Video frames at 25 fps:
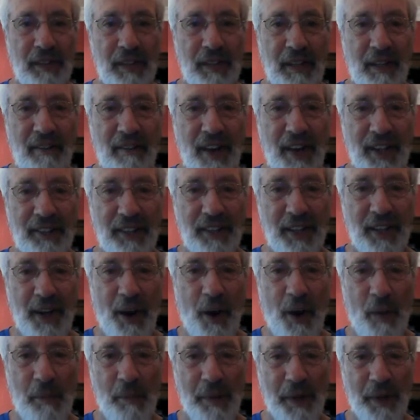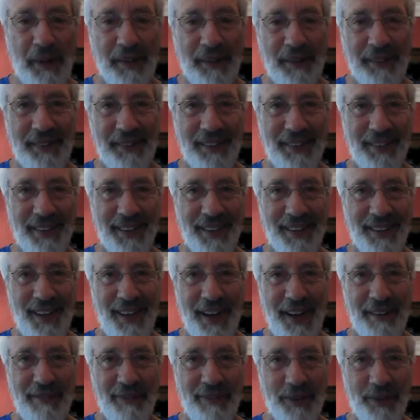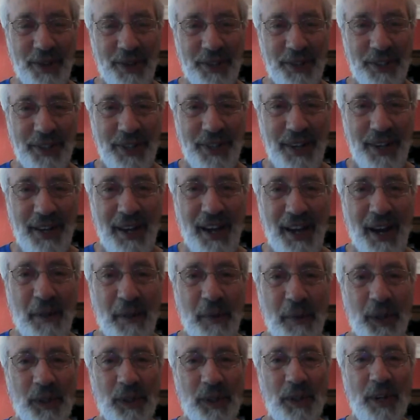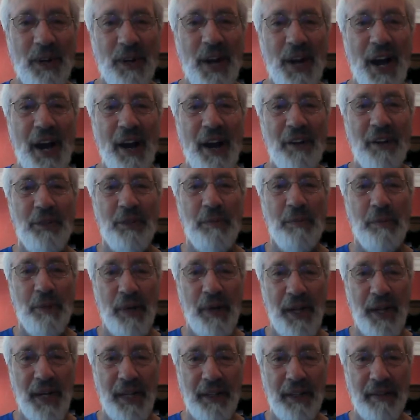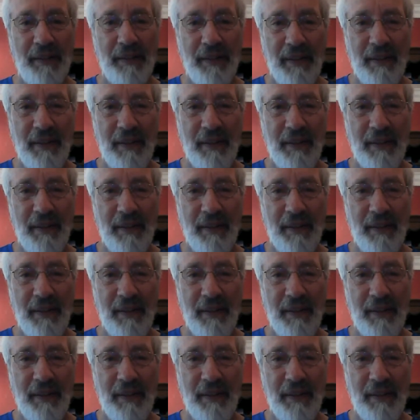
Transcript: vastly open life force. And we learn how to bring